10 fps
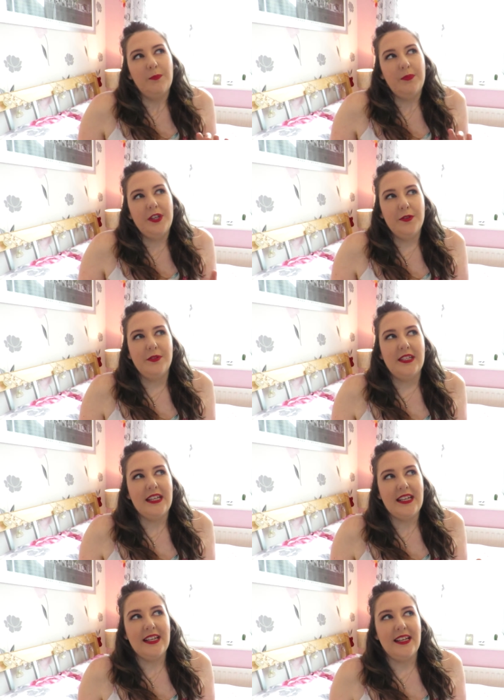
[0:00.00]

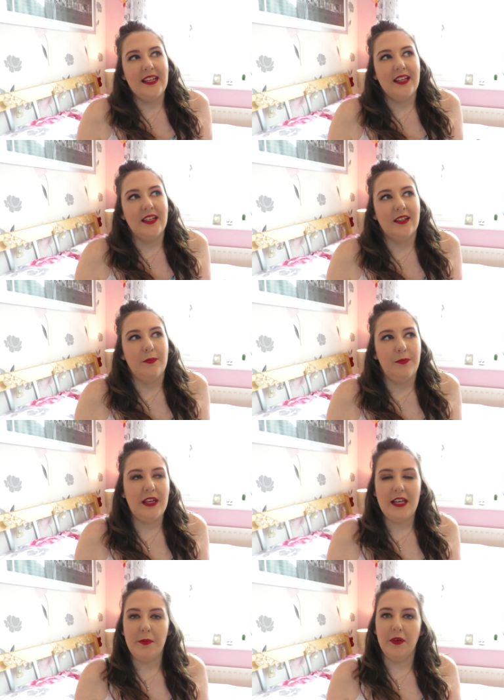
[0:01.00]
beauty
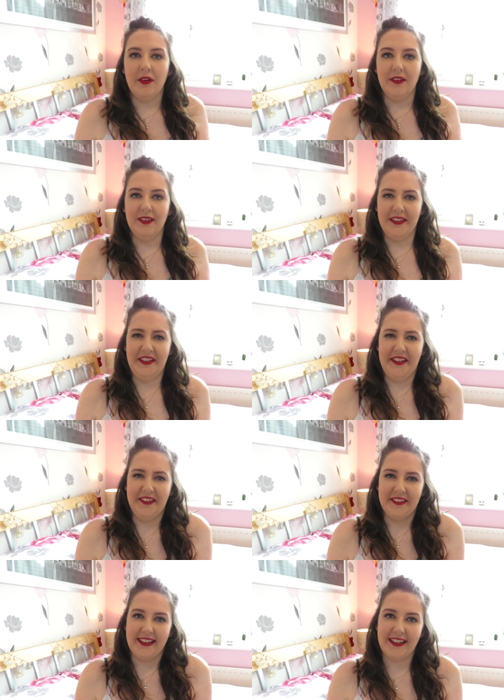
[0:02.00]
people, what
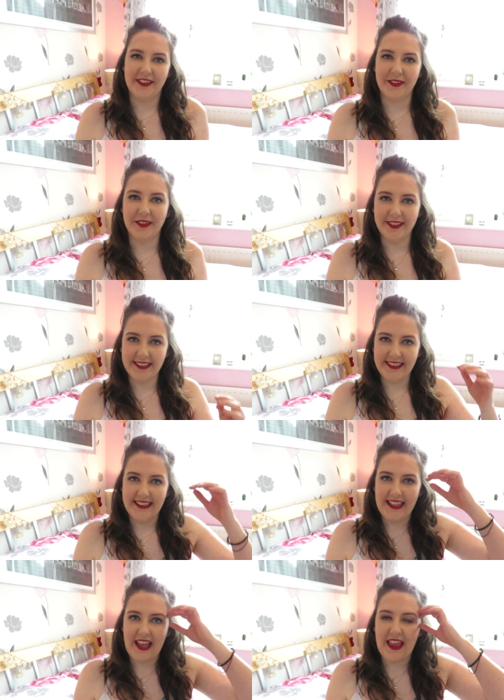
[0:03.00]
are they called?
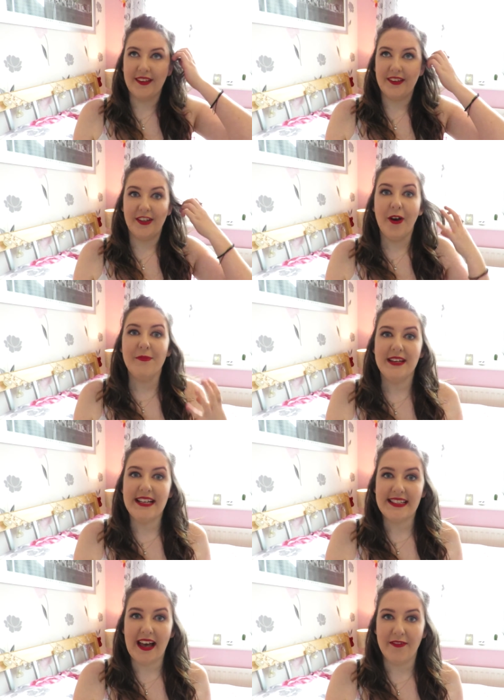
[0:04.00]

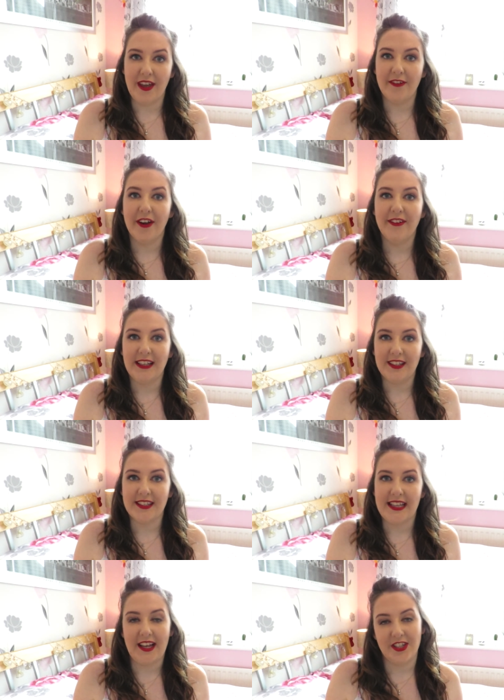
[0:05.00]
Companies have their own little
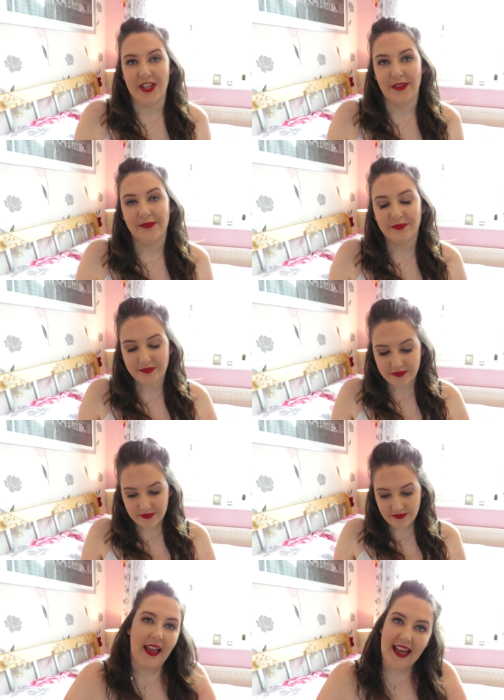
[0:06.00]
section.
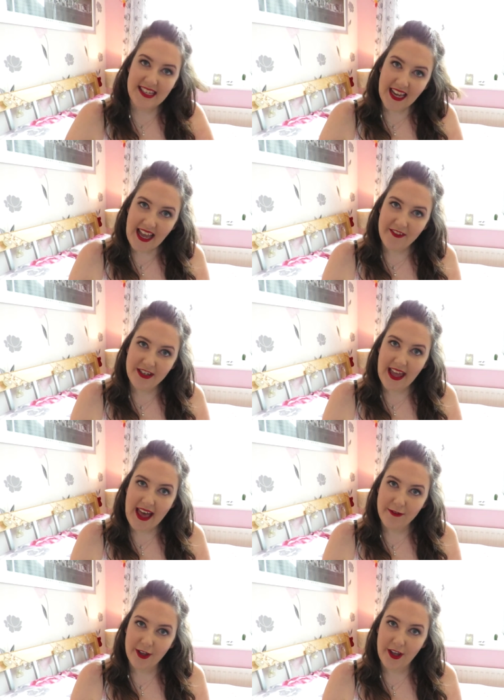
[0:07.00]
And I haven't
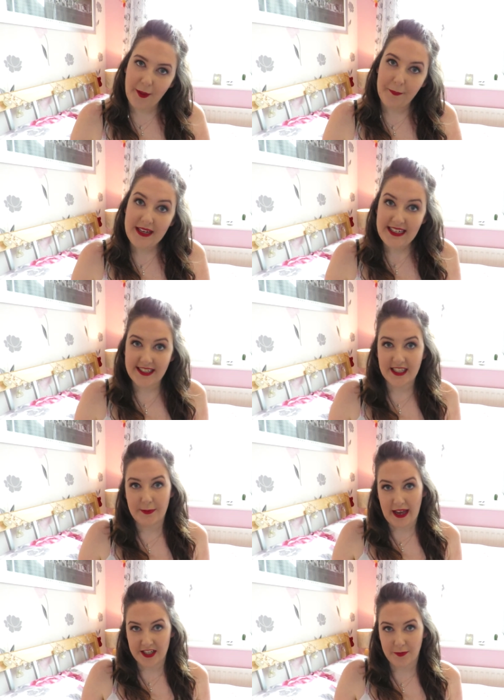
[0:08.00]
ever been to
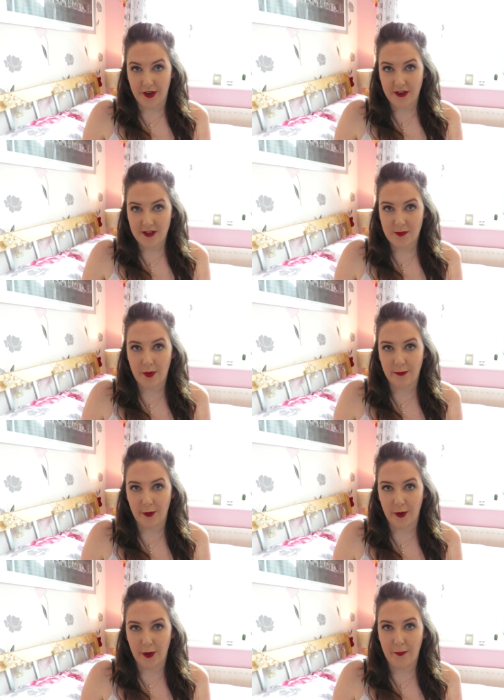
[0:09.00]
Smashbox
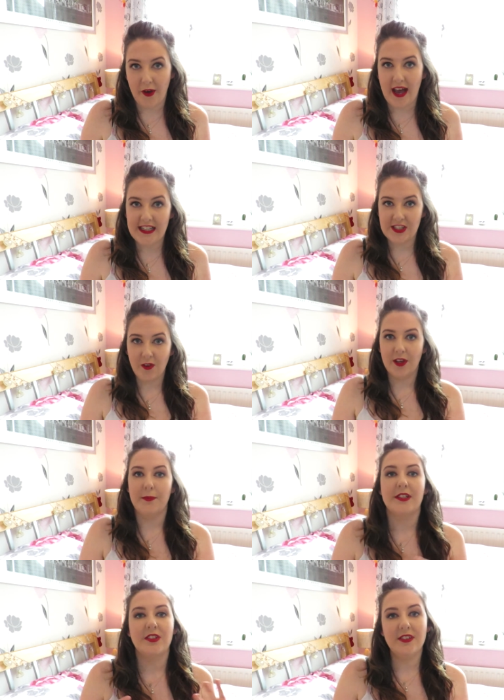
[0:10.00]
before, but I saw
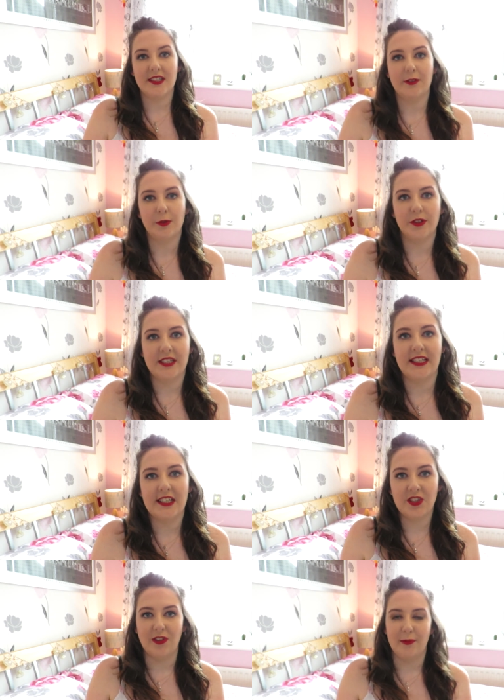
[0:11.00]
them as soon as I walked in.
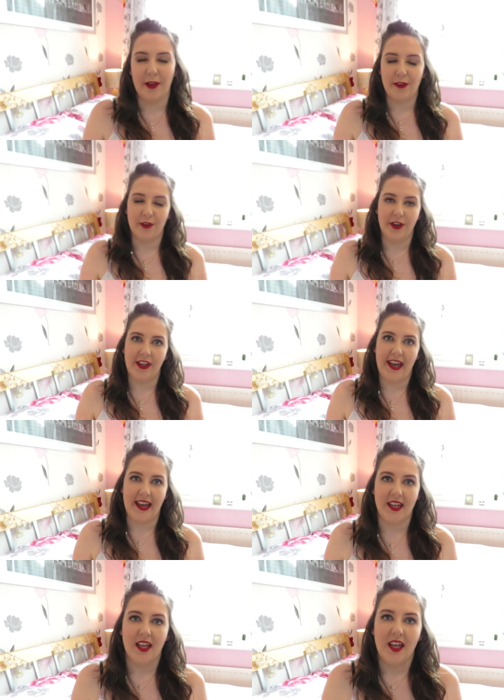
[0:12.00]
I saw them and I thought, okay,